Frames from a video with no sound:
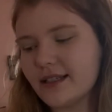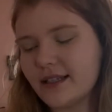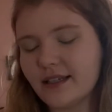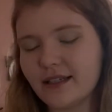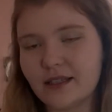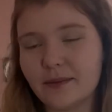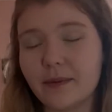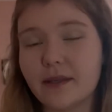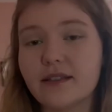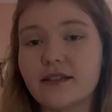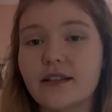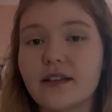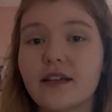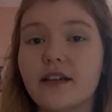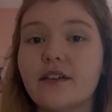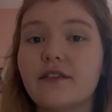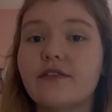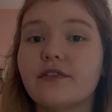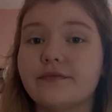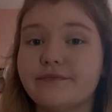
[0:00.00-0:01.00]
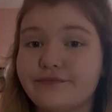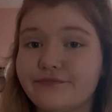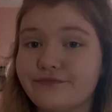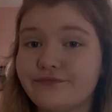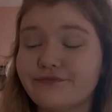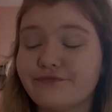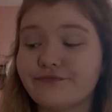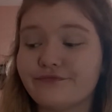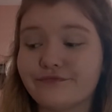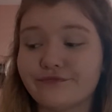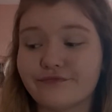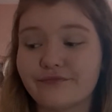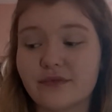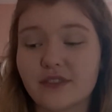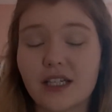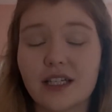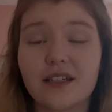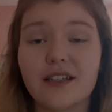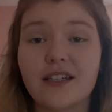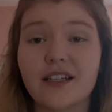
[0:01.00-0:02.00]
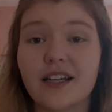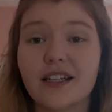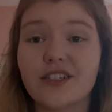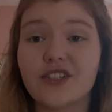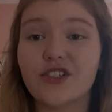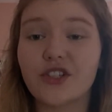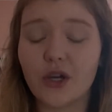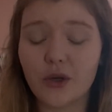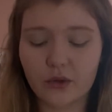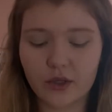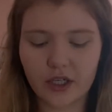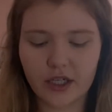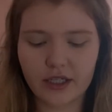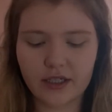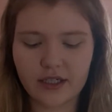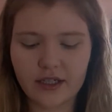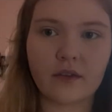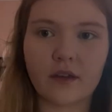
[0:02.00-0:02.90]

expensive. So good.